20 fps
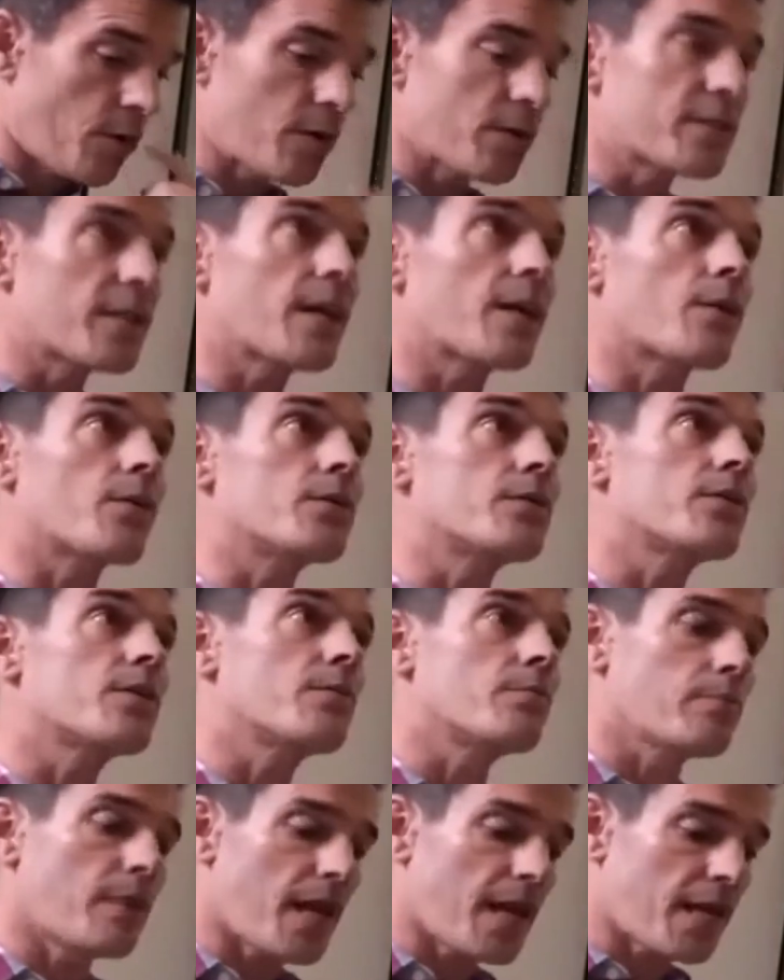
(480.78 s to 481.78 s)
boil down to
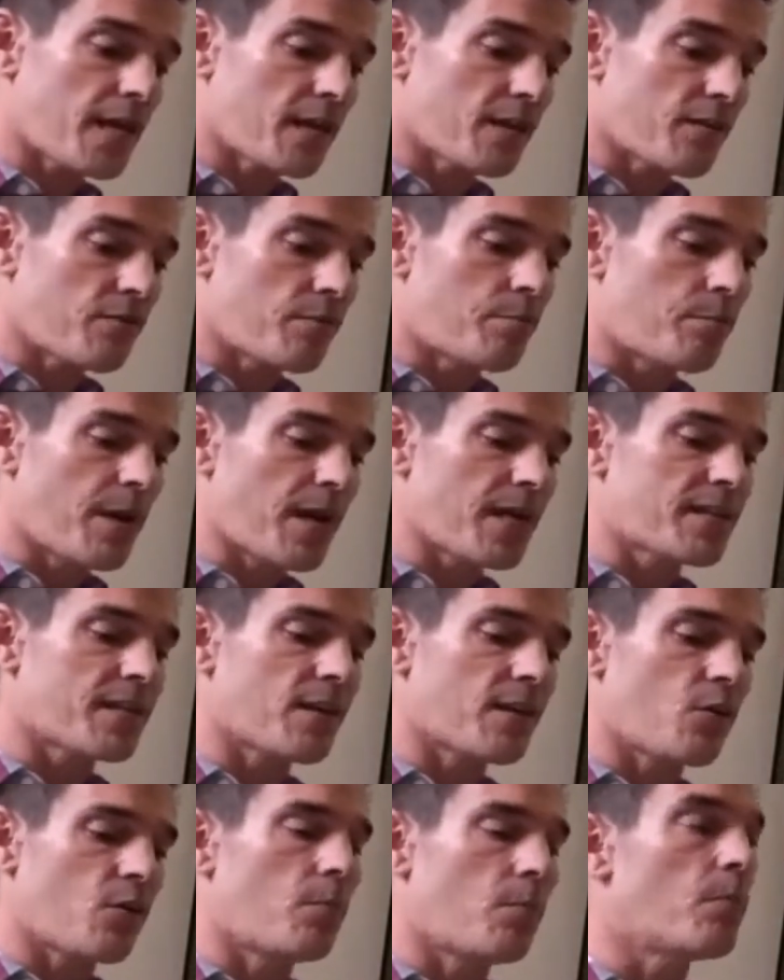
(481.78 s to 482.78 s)
the making of
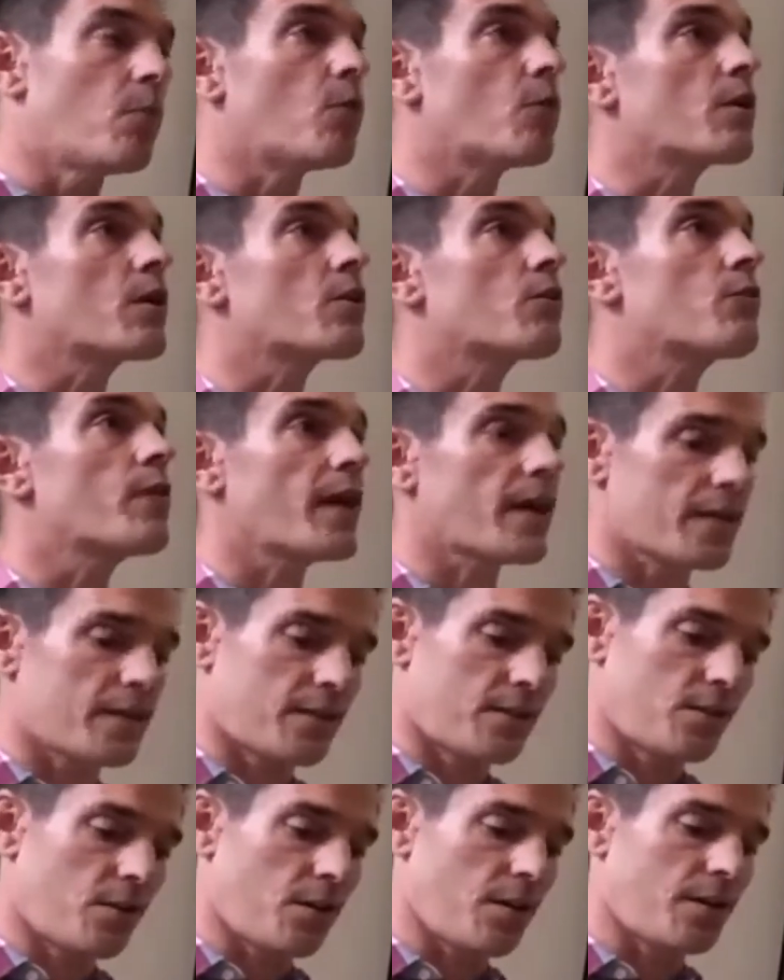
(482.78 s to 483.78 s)
better or more
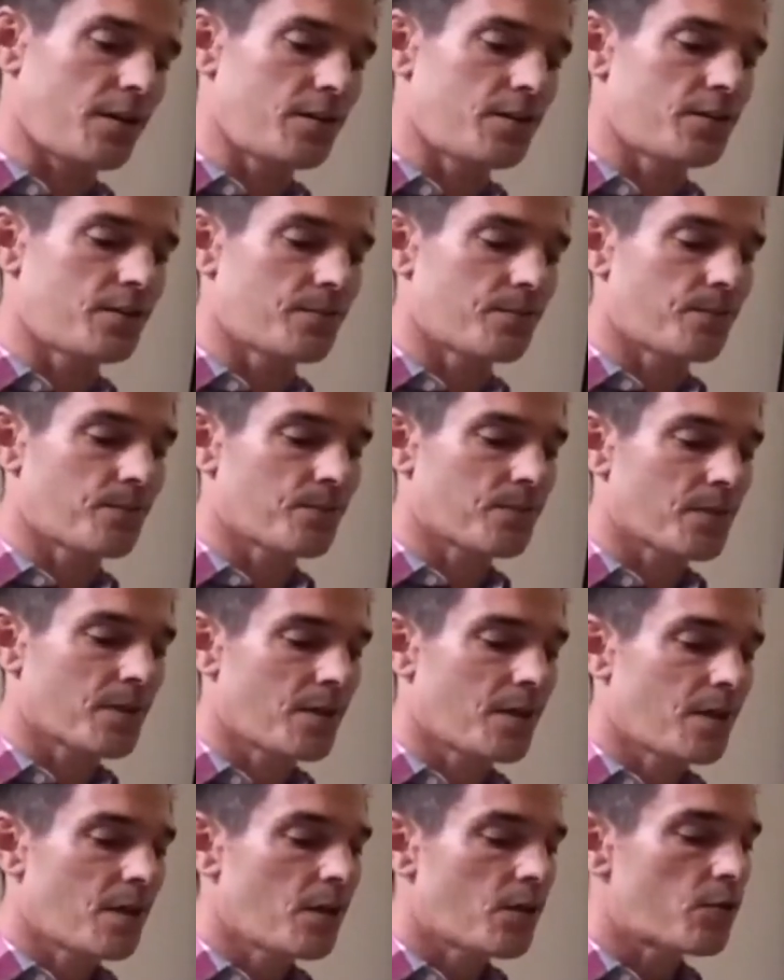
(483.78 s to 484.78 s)
correct knowledge.
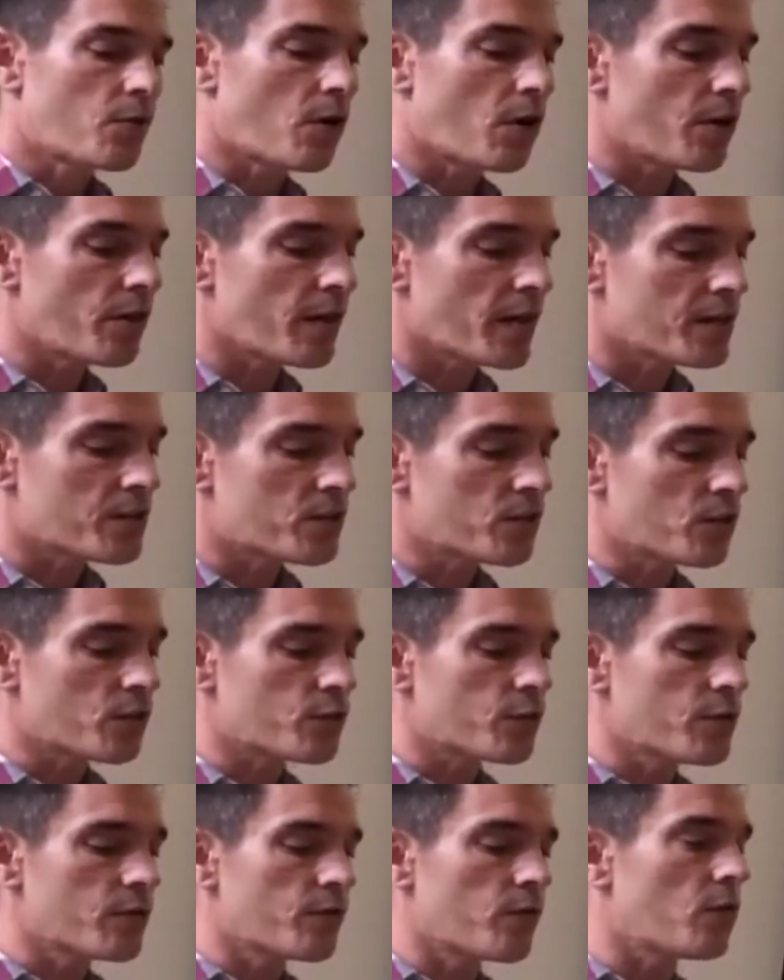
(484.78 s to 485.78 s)
Rather, it should
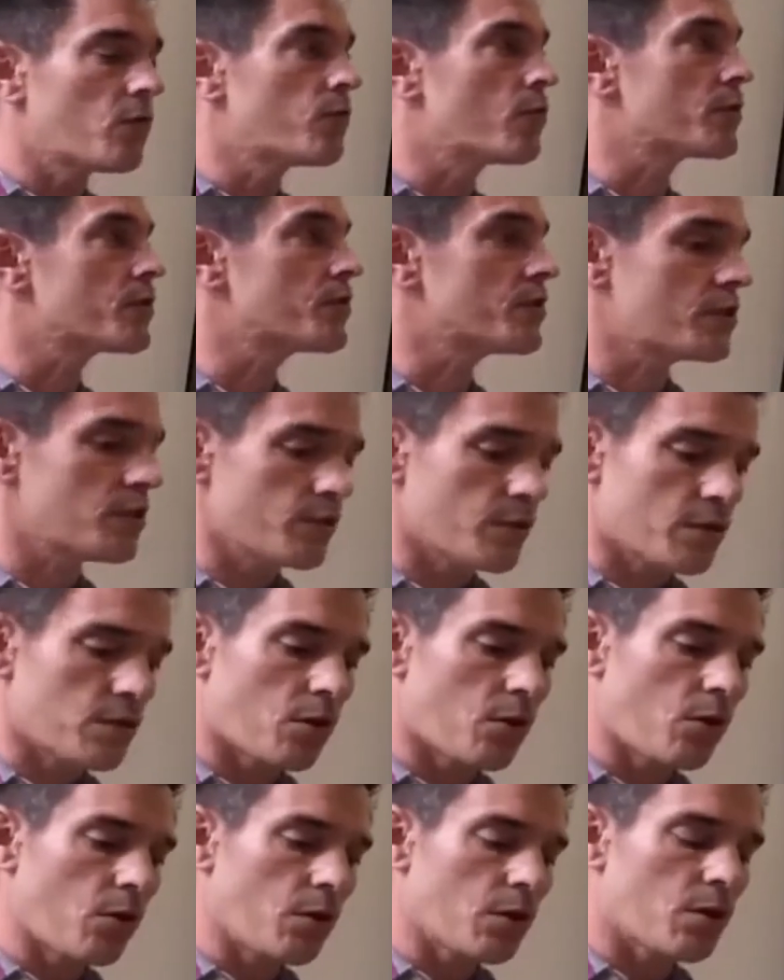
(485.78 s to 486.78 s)
also involve what Stuart
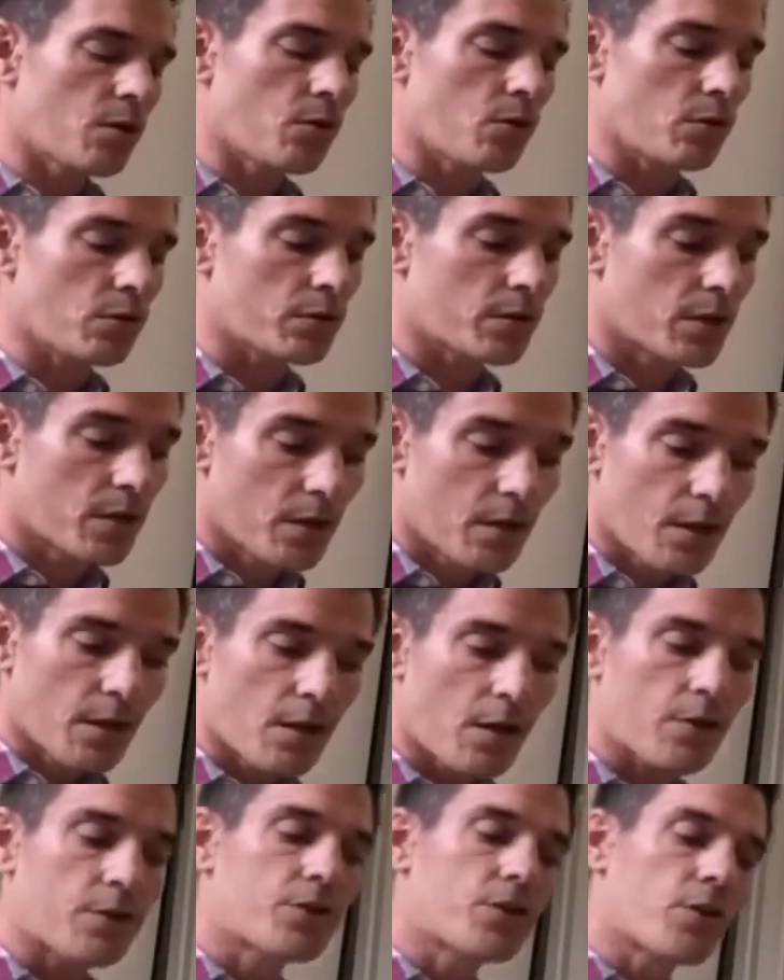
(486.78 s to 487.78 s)
Hall called
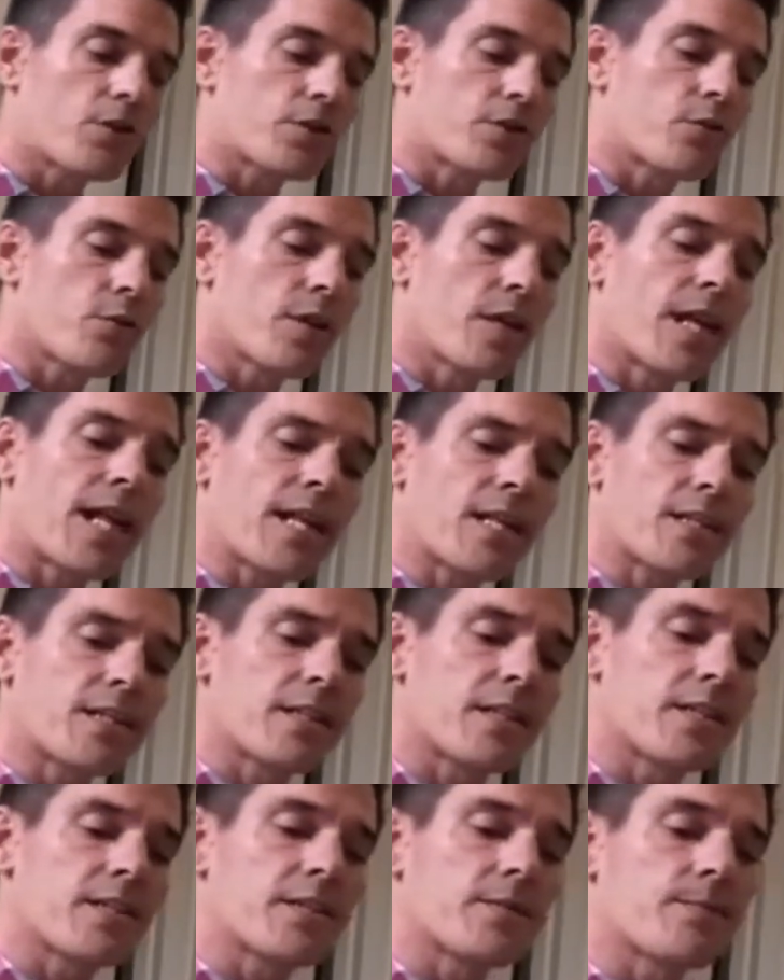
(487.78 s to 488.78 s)
conjunctural
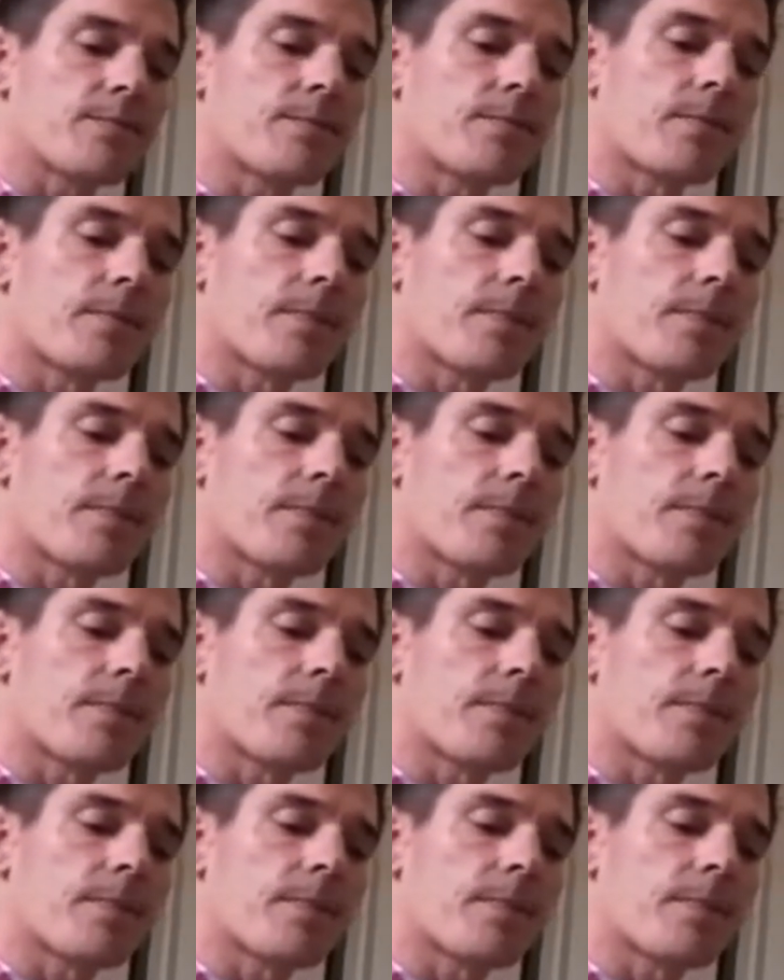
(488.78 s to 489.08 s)
analysis,